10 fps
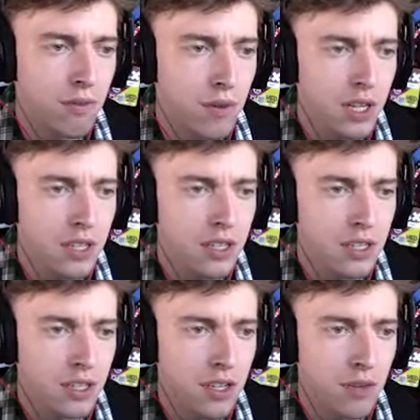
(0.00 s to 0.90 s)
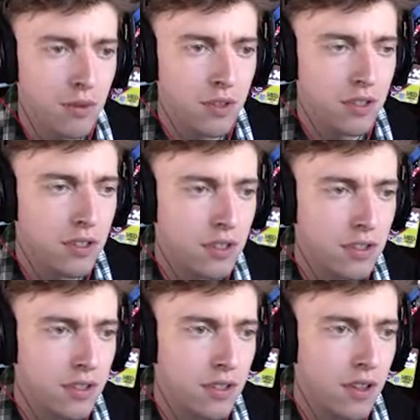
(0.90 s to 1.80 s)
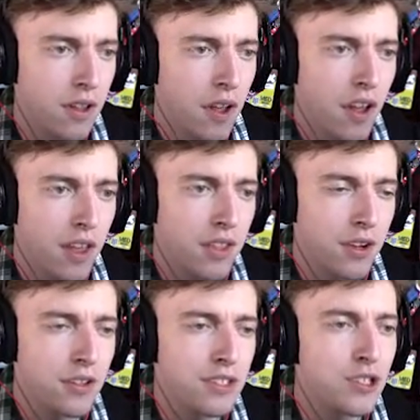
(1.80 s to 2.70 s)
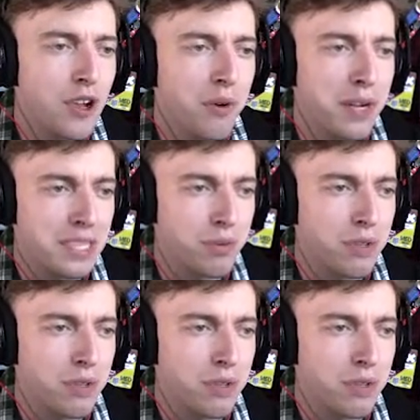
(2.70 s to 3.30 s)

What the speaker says: What? No. There is no way to